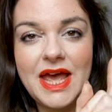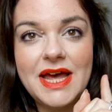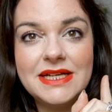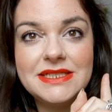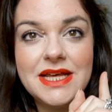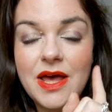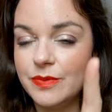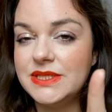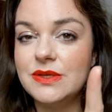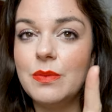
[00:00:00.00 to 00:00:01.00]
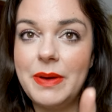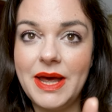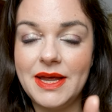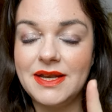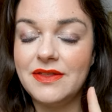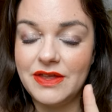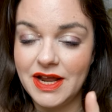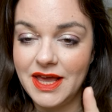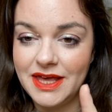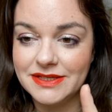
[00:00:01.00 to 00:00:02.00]
And every single pan that
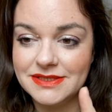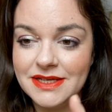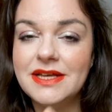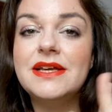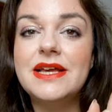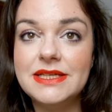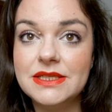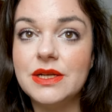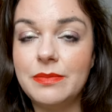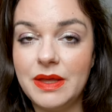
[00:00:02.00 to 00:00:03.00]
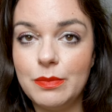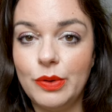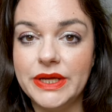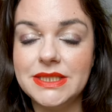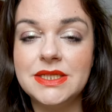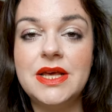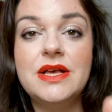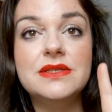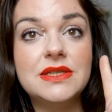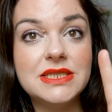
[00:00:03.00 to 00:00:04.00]
I hit, is going to be a point.
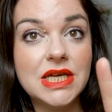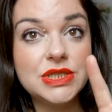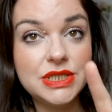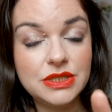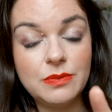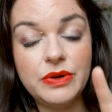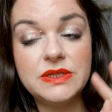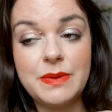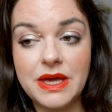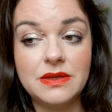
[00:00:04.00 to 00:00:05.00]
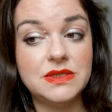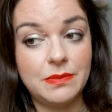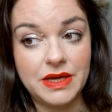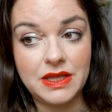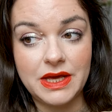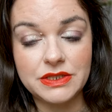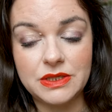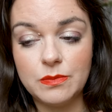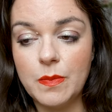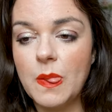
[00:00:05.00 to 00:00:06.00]
So that's actually two points back into my
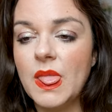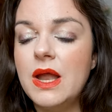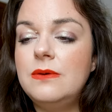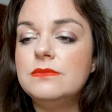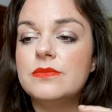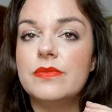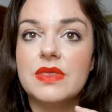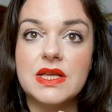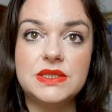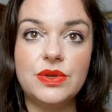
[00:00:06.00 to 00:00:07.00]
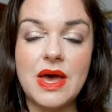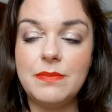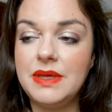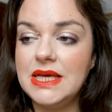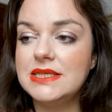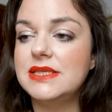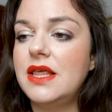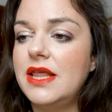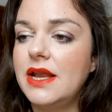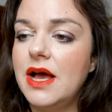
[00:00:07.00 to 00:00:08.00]
collection. So that means
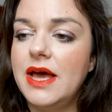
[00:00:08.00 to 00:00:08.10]
that